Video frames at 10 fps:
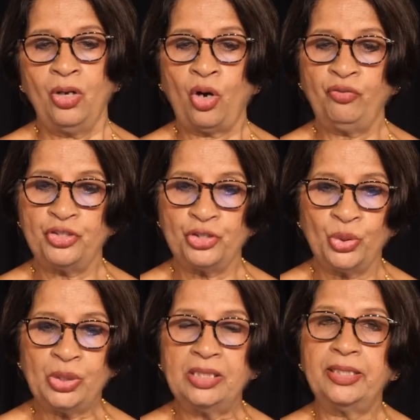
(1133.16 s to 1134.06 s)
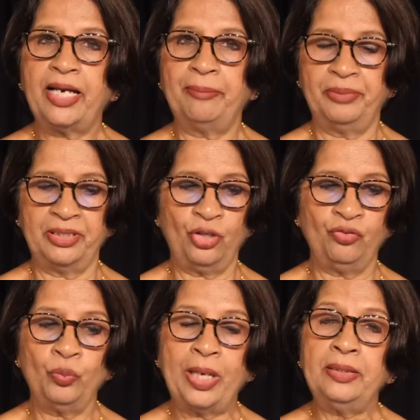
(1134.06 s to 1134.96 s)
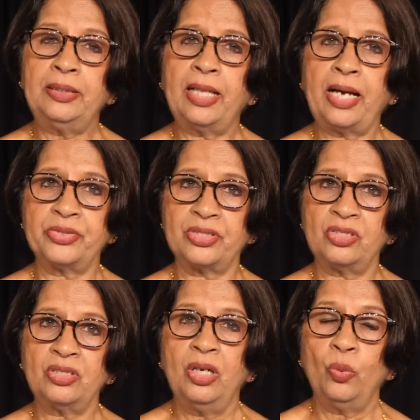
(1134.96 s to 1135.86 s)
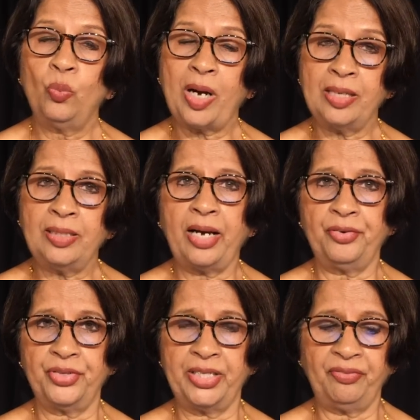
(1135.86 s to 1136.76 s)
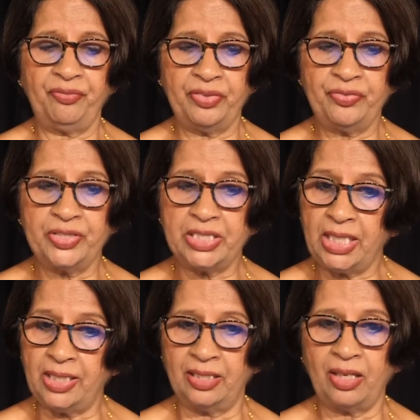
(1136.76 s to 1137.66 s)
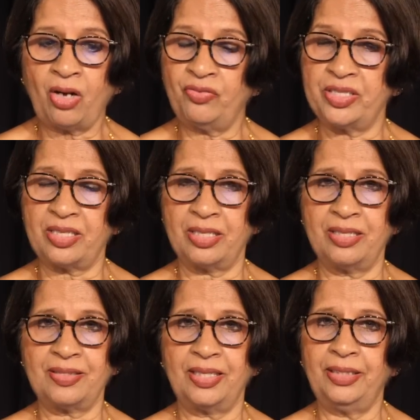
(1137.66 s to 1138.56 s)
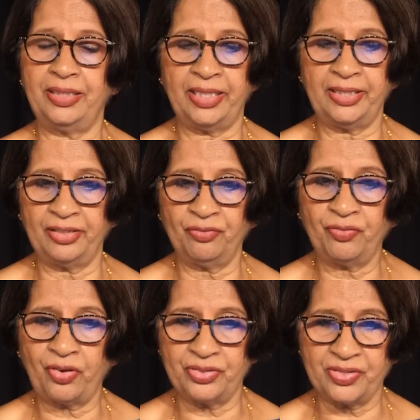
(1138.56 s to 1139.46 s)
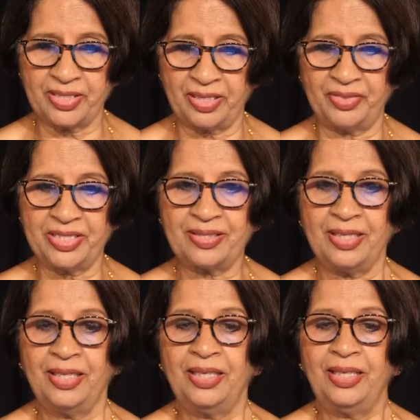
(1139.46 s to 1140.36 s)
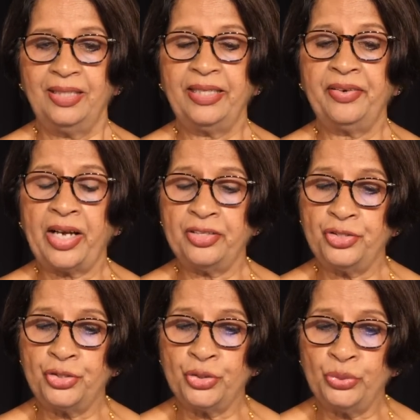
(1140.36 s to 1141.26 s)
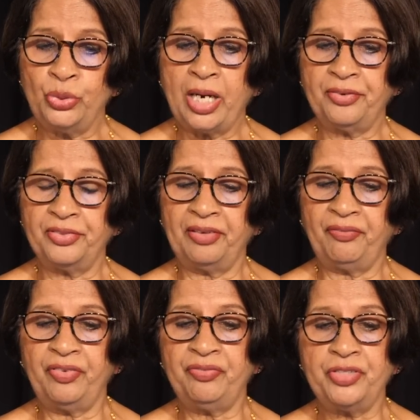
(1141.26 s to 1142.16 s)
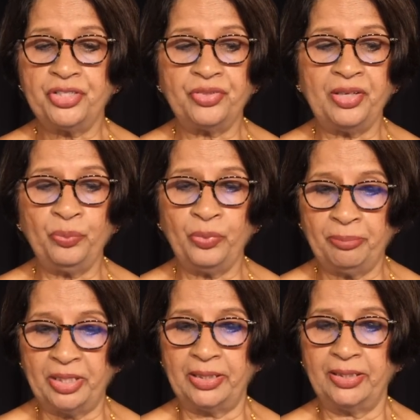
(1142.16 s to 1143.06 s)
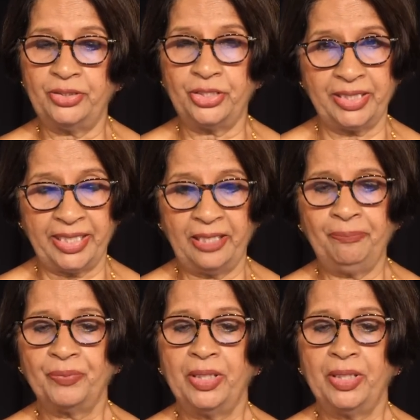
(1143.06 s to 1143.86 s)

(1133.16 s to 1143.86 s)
Of a total number of 1,115 officers in the Indian Foreign Service, there are 253 women today,